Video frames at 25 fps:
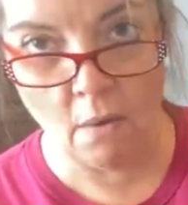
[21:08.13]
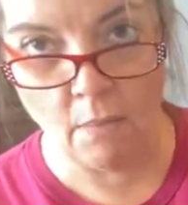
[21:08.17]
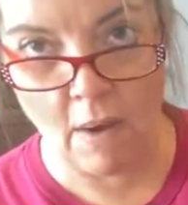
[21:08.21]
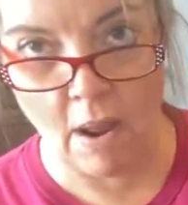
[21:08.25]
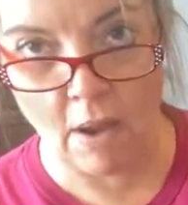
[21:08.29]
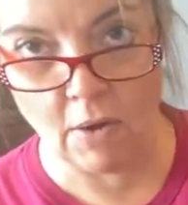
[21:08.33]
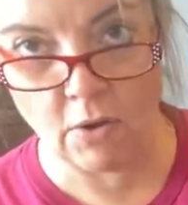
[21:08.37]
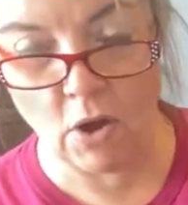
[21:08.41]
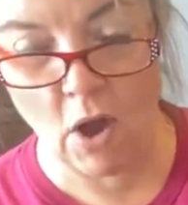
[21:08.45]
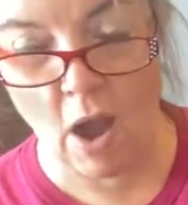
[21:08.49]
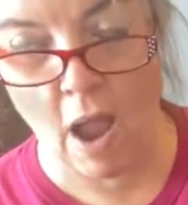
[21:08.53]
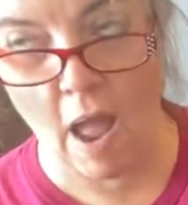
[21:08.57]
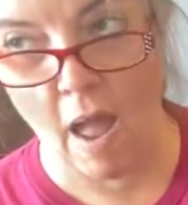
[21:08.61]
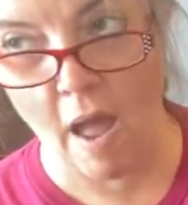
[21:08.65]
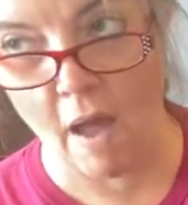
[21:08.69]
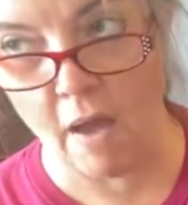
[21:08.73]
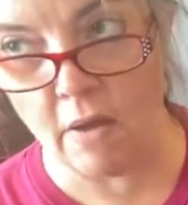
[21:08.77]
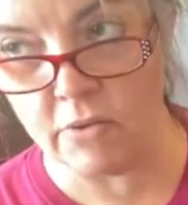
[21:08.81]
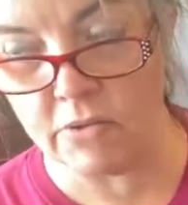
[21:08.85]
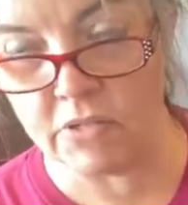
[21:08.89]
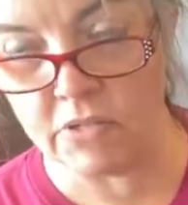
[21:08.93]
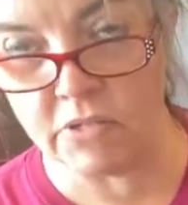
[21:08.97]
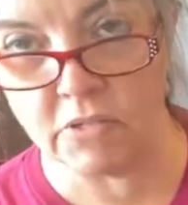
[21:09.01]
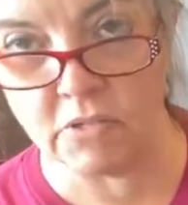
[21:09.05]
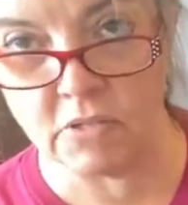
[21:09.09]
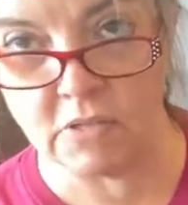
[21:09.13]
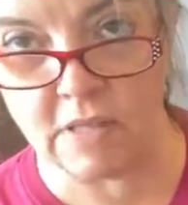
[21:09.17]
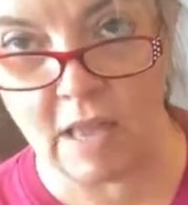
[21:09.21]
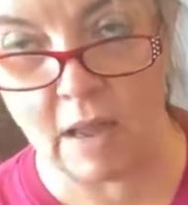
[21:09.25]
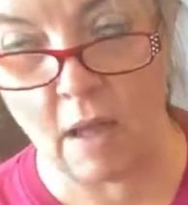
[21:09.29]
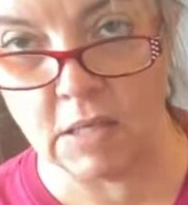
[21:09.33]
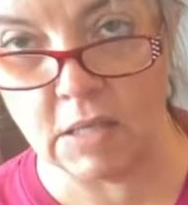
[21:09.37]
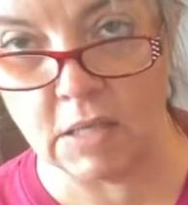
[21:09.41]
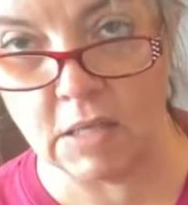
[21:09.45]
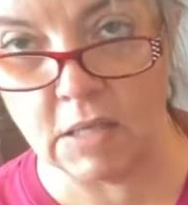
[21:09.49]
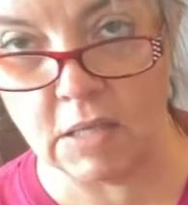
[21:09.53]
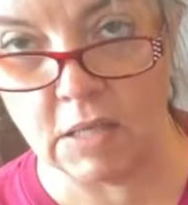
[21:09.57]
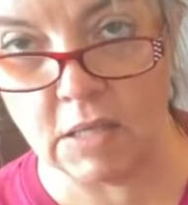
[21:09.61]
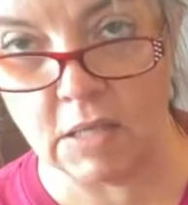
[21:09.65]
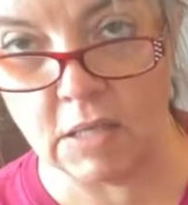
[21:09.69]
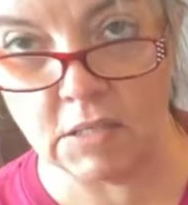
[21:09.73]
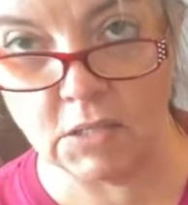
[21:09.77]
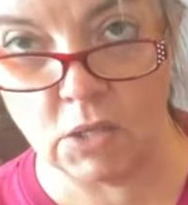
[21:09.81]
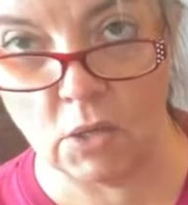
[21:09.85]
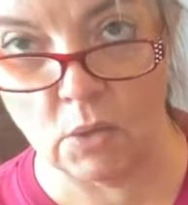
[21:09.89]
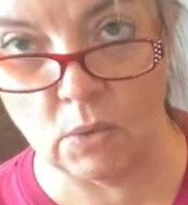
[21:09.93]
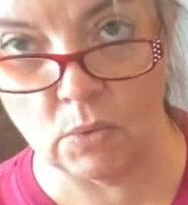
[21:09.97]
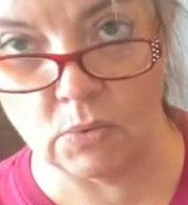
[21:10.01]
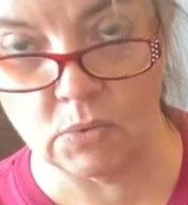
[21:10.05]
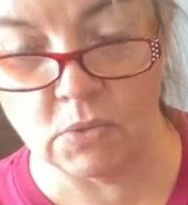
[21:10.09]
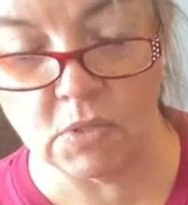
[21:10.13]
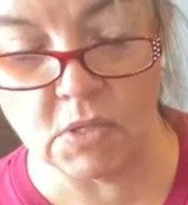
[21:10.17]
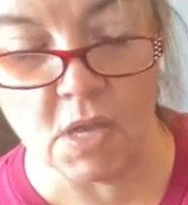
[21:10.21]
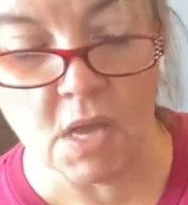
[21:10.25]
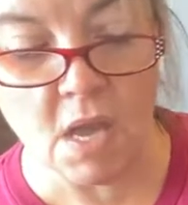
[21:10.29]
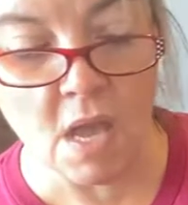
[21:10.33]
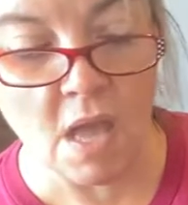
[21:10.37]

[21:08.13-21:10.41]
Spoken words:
your house. They call them hot zones.